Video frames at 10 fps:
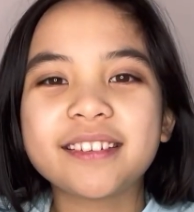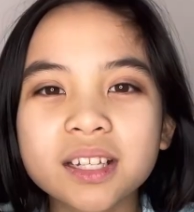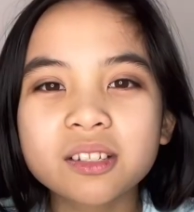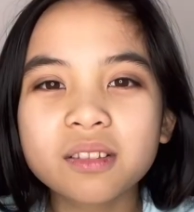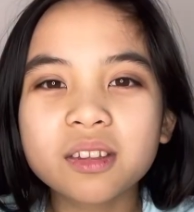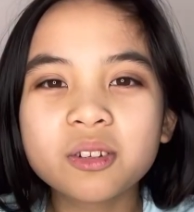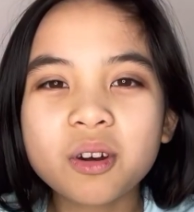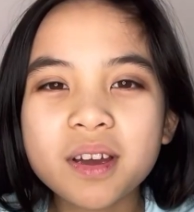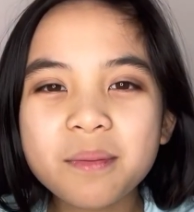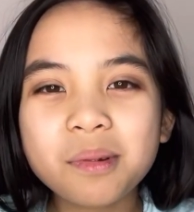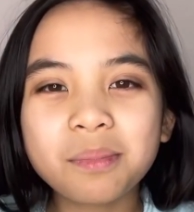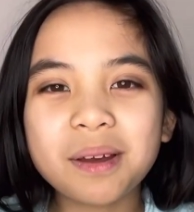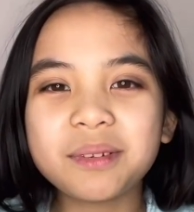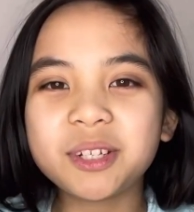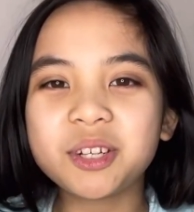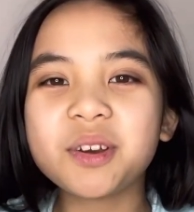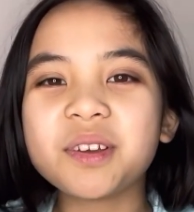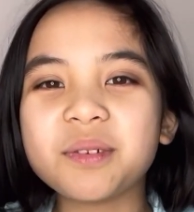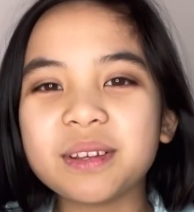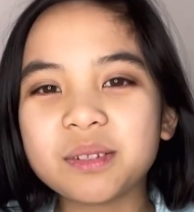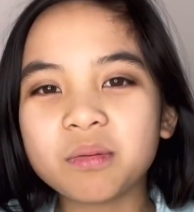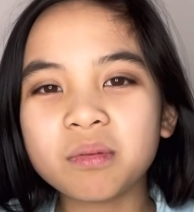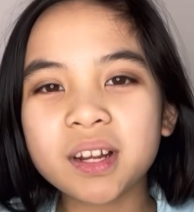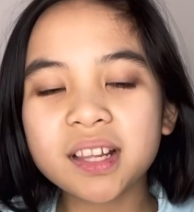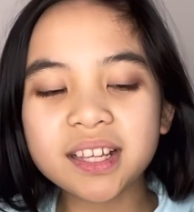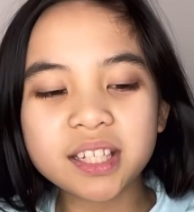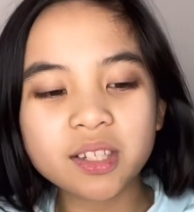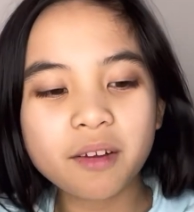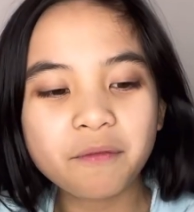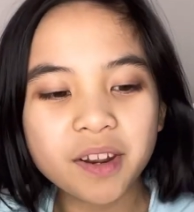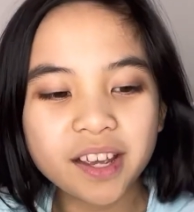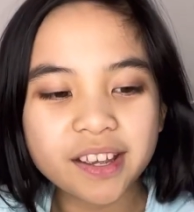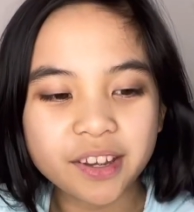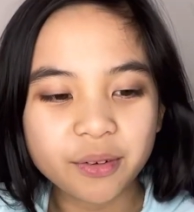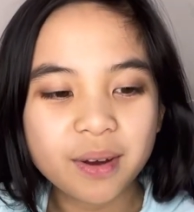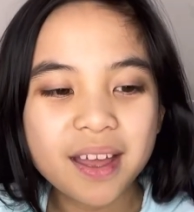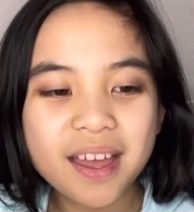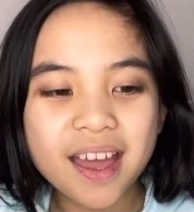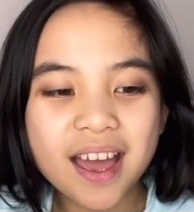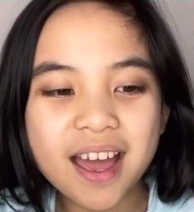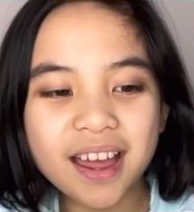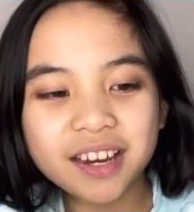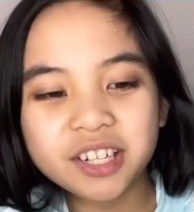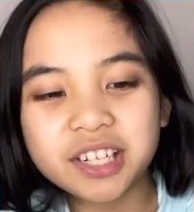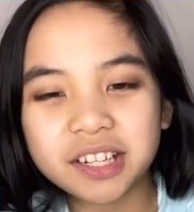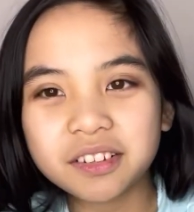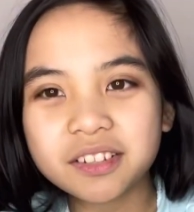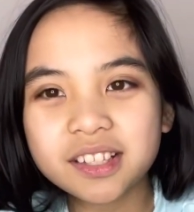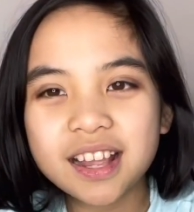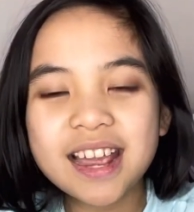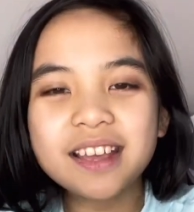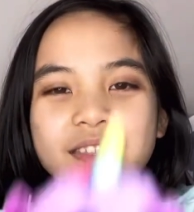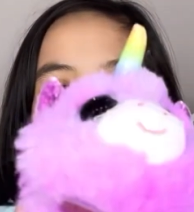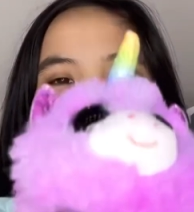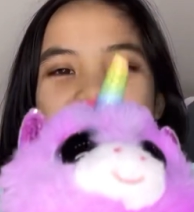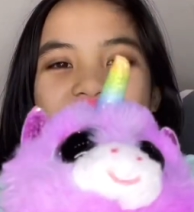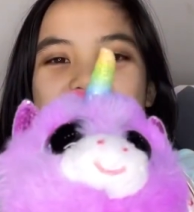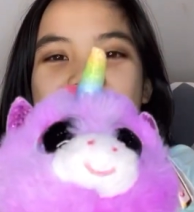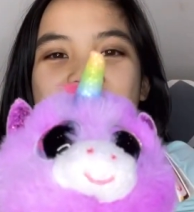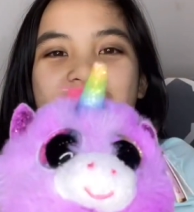So the toy I'm about to show you is really soft and cute, and she looks like this.